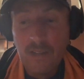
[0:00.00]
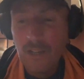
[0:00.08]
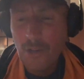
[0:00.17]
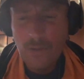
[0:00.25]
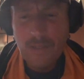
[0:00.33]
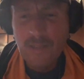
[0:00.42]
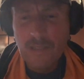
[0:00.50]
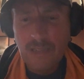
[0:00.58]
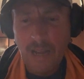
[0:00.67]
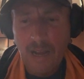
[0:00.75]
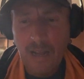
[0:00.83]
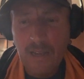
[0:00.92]
who is this
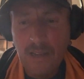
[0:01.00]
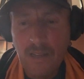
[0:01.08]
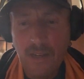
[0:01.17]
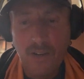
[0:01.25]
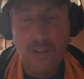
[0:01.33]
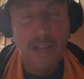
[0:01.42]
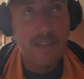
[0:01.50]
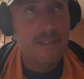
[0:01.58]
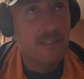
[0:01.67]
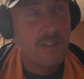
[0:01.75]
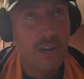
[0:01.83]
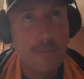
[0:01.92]
guy? And Earl has to try